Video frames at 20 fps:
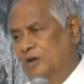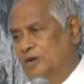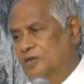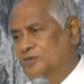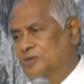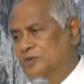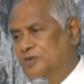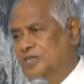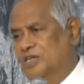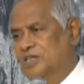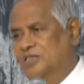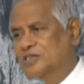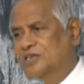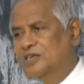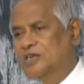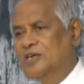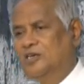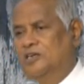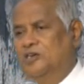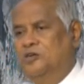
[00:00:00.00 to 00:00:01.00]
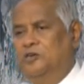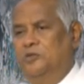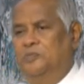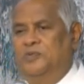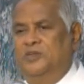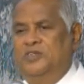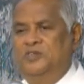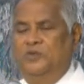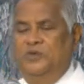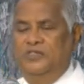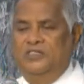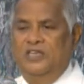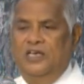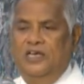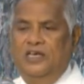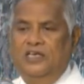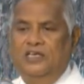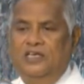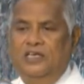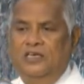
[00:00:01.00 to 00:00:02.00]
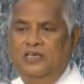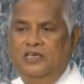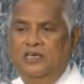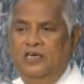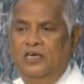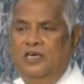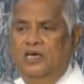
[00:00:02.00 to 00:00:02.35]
also that 300 rupees was hanging,